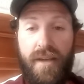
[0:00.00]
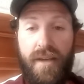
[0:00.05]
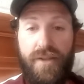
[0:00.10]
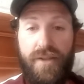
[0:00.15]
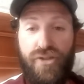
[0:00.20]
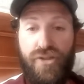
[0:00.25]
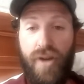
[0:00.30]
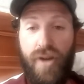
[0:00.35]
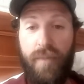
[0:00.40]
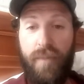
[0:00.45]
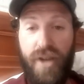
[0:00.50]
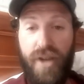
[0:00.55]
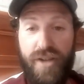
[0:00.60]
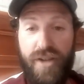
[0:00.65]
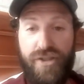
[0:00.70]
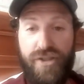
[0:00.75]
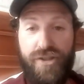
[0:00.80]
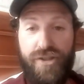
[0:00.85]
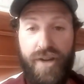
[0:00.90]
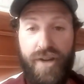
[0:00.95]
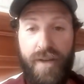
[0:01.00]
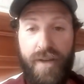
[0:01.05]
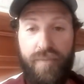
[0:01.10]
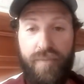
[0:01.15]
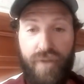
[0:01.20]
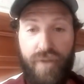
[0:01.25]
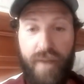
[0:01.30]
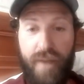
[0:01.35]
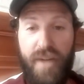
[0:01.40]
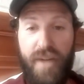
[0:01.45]
Trump country
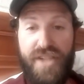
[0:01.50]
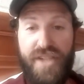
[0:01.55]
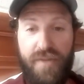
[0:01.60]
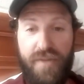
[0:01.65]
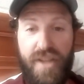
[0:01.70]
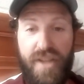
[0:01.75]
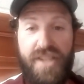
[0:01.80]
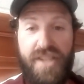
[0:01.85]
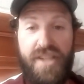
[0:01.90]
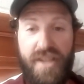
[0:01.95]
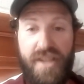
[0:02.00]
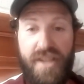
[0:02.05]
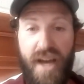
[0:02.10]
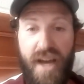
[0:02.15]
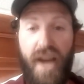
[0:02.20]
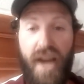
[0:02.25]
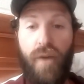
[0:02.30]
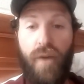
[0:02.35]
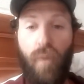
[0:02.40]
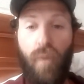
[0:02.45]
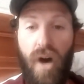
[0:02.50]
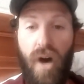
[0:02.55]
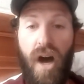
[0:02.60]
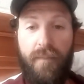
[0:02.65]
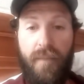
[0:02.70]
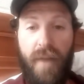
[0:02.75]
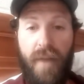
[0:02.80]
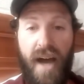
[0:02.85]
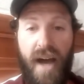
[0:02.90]
pretty much for this entire walk.